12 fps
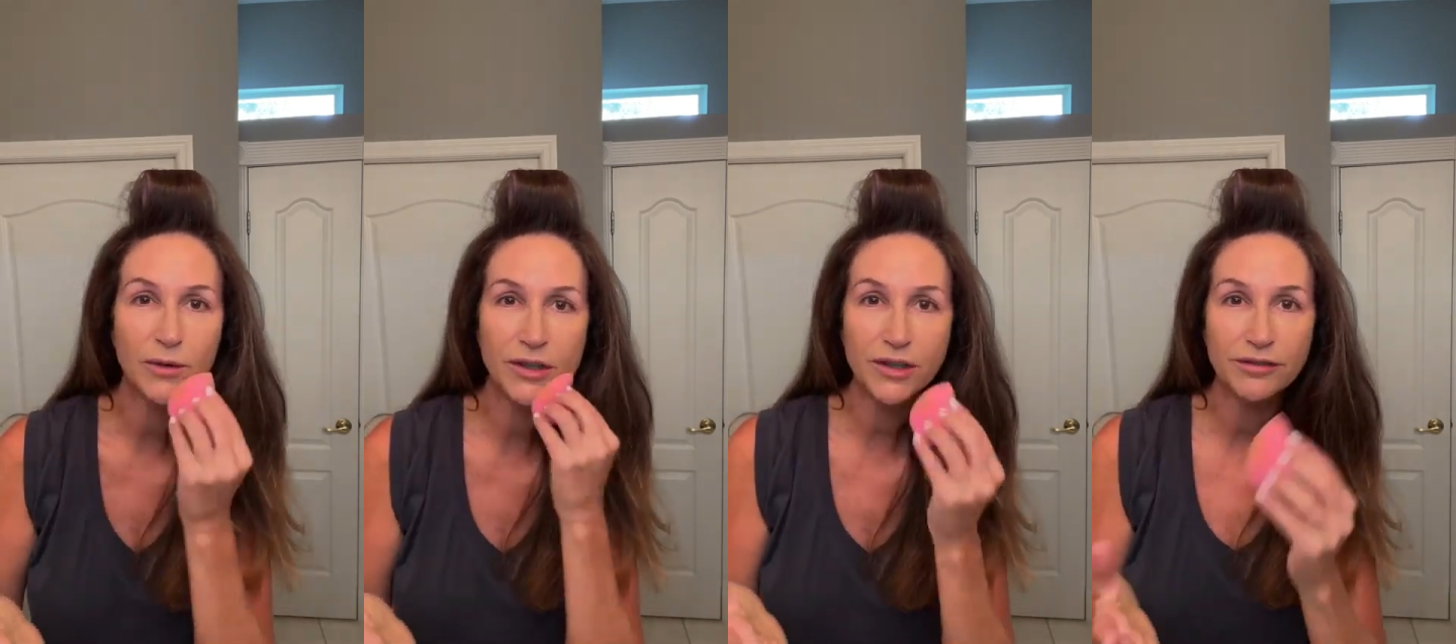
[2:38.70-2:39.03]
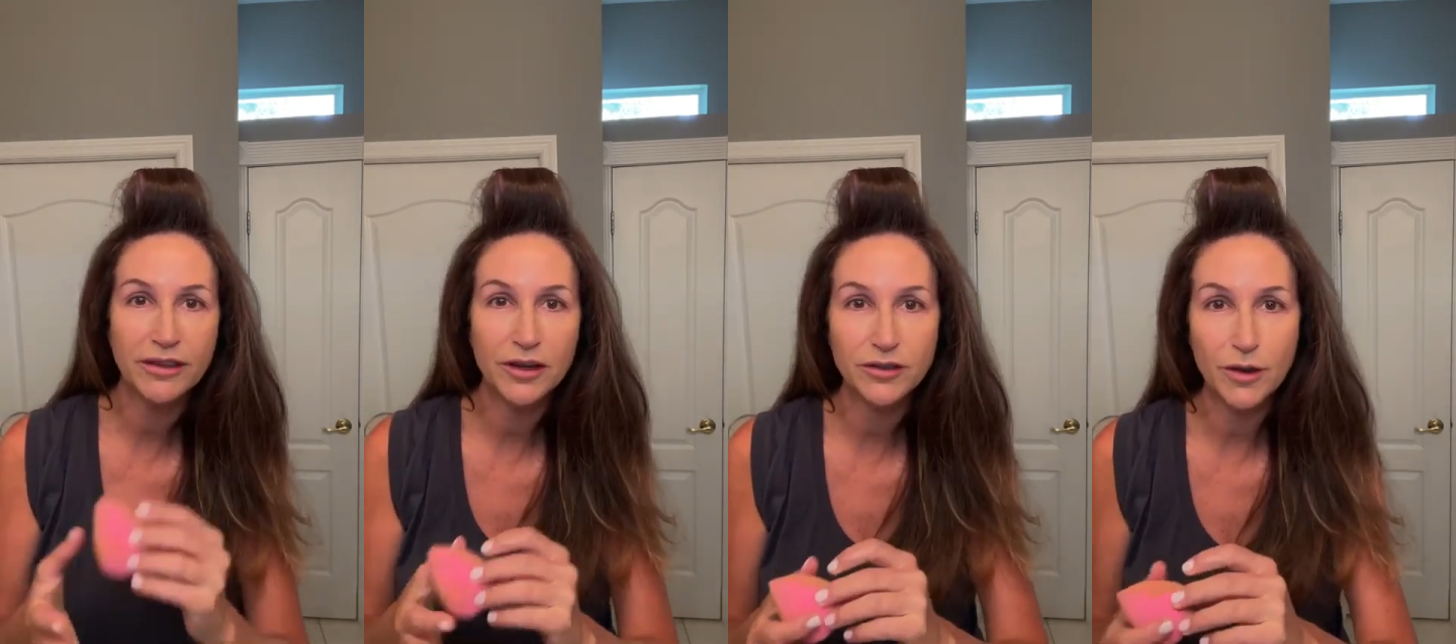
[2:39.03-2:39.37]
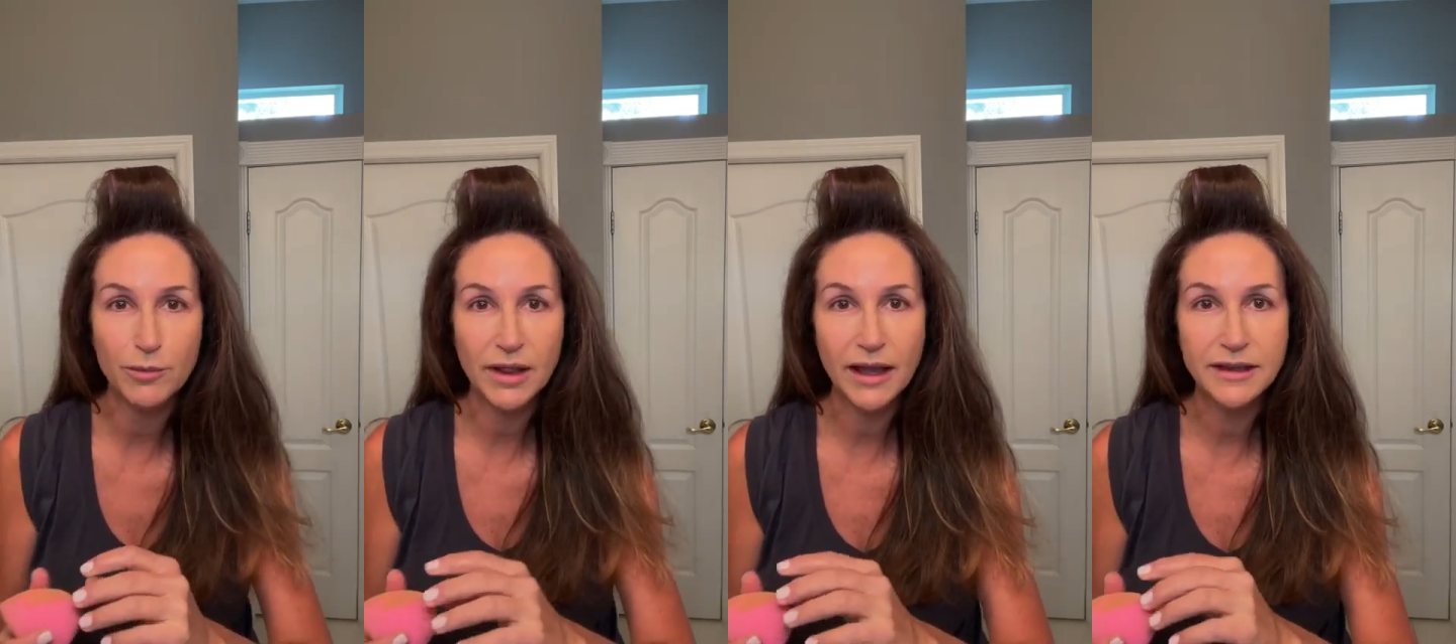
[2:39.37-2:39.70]
Wonder if there's a
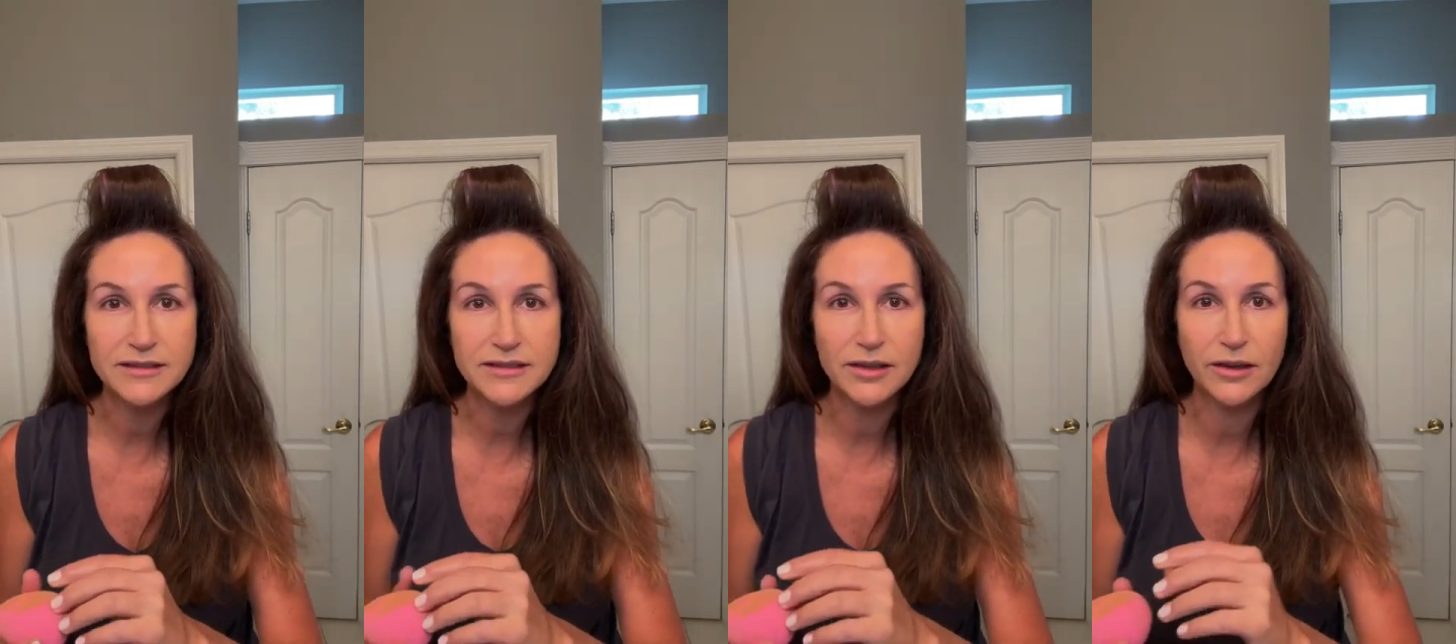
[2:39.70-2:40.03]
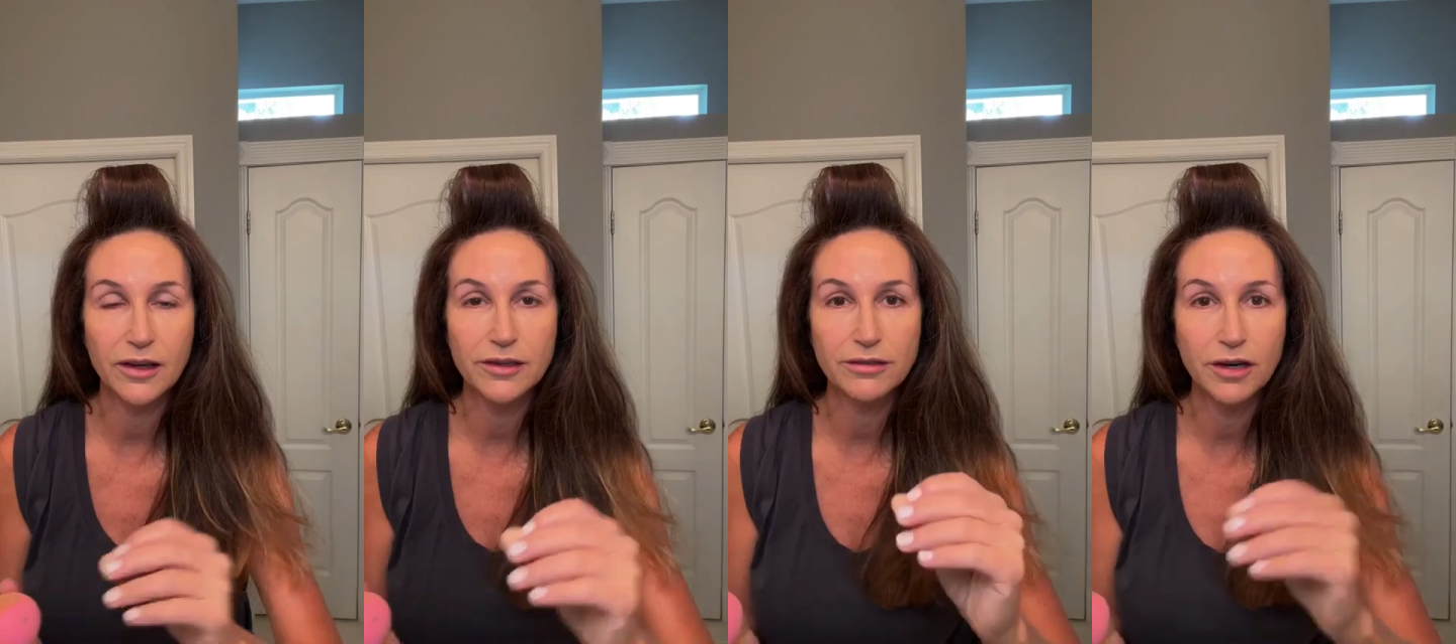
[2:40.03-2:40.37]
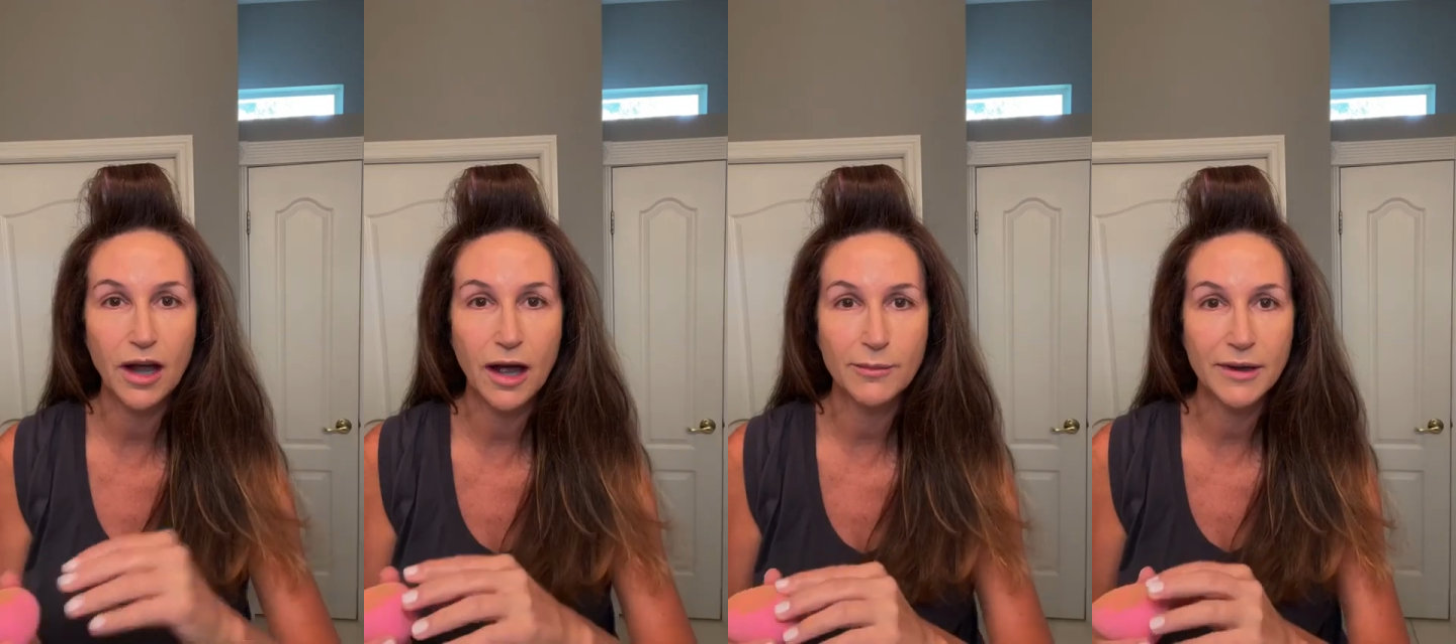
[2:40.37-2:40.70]
place to look for
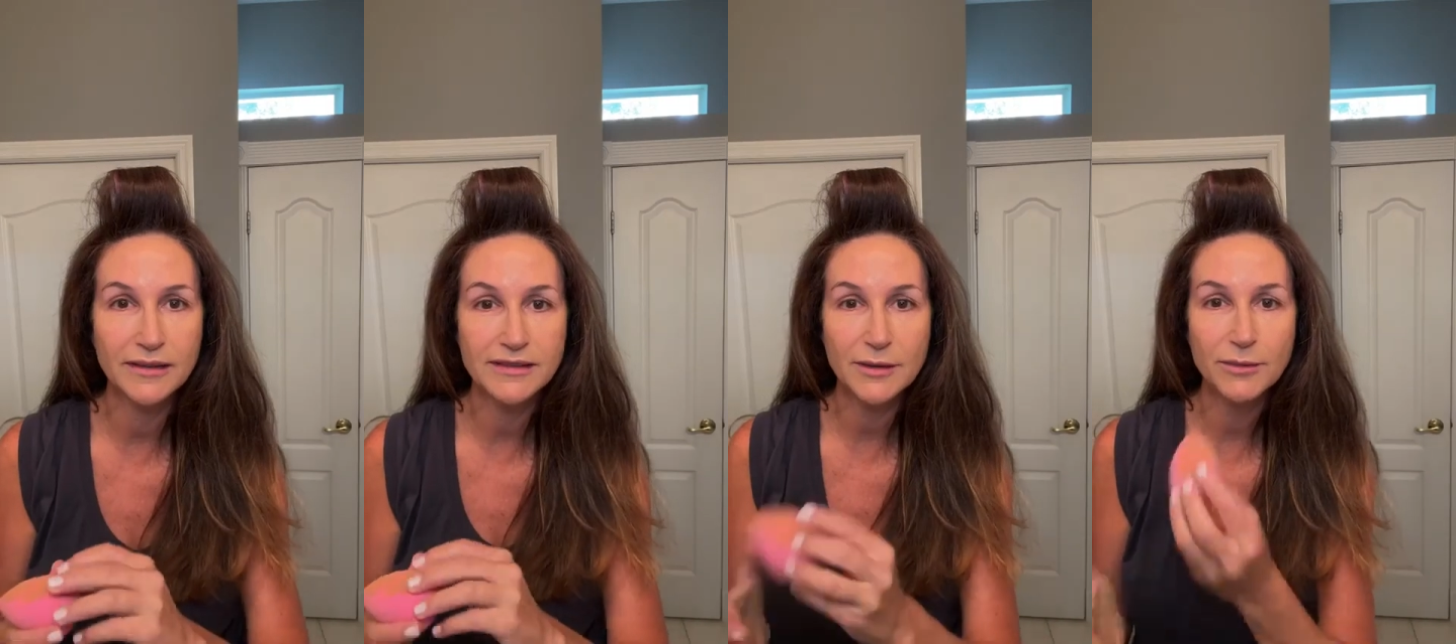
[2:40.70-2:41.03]
comments.